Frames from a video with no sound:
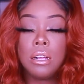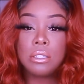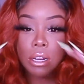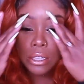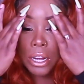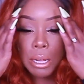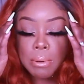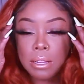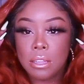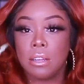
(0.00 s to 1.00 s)
so let's talk
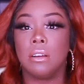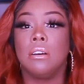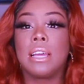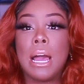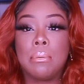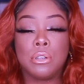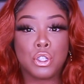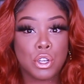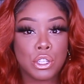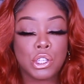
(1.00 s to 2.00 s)
about the cap
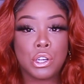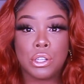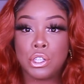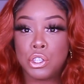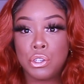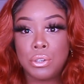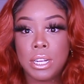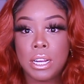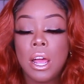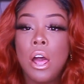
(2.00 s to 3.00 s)
construction on this
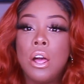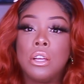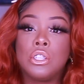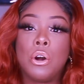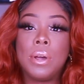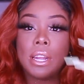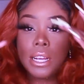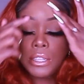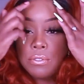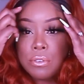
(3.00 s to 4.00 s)
unit. So it
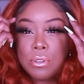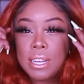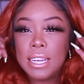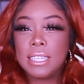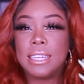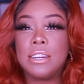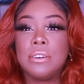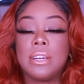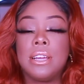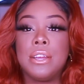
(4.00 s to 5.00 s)
is full lace
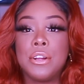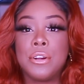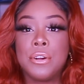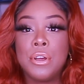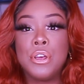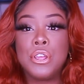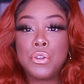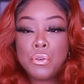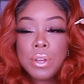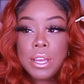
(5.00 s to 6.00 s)
ear to ear.
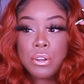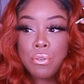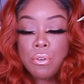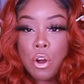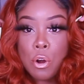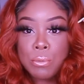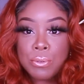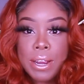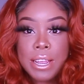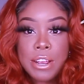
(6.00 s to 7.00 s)
You do get two combs
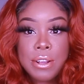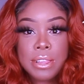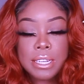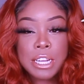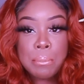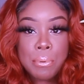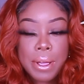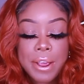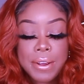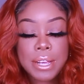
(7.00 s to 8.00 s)
right here at the temple
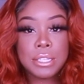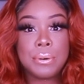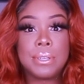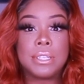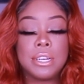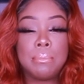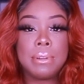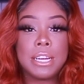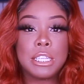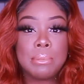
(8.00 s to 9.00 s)
area, so it's good
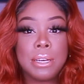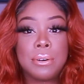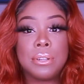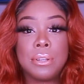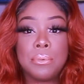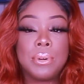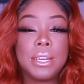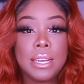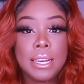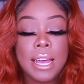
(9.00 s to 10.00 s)
placement on the
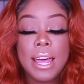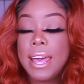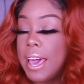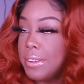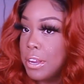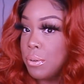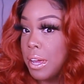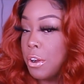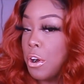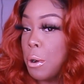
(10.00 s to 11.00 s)
wig, and then you
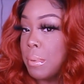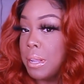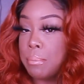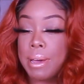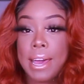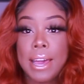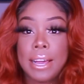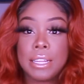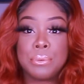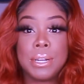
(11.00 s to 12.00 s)
get a comb in the
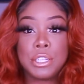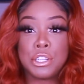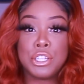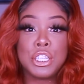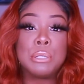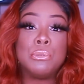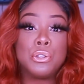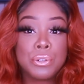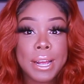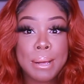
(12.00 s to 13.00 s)
back as well as adjustable
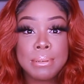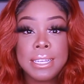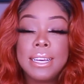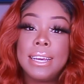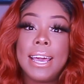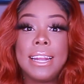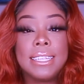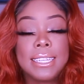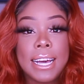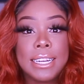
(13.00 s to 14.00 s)
straps. And
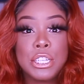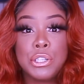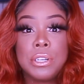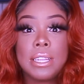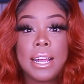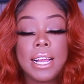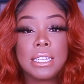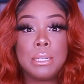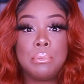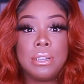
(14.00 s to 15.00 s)
inside this unit they
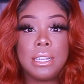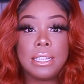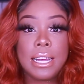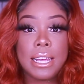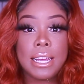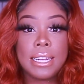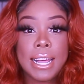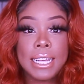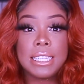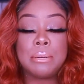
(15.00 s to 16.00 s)
actually put in a
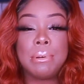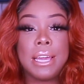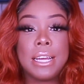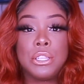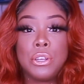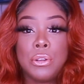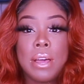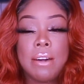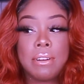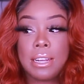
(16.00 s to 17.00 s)
elastic band, so you
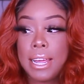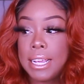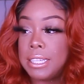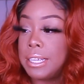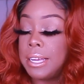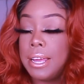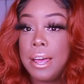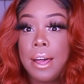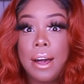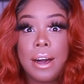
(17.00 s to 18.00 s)
have an elastic
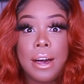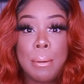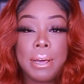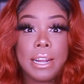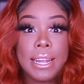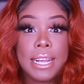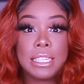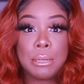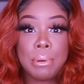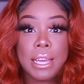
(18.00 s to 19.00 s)
um, an
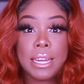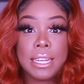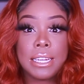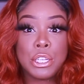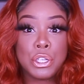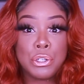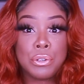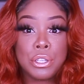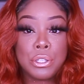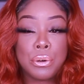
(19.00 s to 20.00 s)
elastic band in this
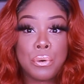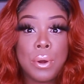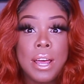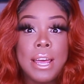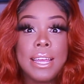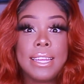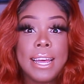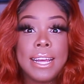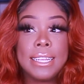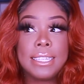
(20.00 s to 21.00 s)
unit. So
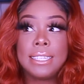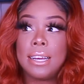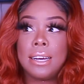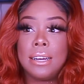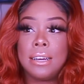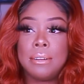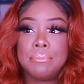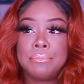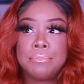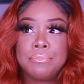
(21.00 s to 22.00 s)
yes,
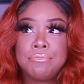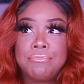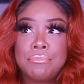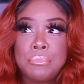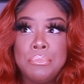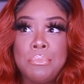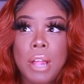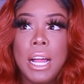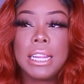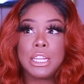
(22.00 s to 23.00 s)
um,
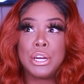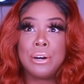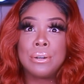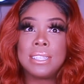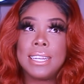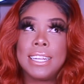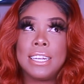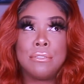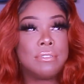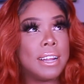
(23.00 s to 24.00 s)
the dogs let
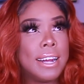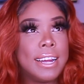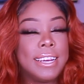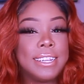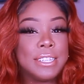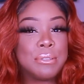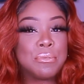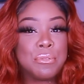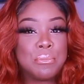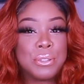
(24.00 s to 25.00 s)
in a fly in this
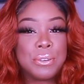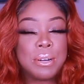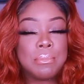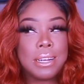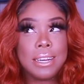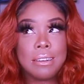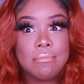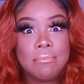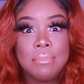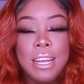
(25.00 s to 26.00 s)
room, so I'm like,
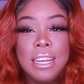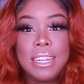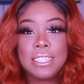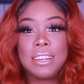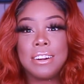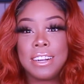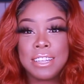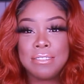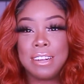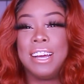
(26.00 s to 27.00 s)
sorry,
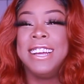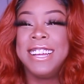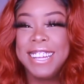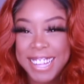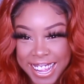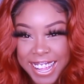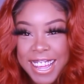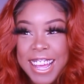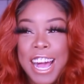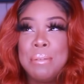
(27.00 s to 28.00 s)
that's what I,
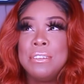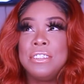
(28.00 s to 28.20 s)
I'm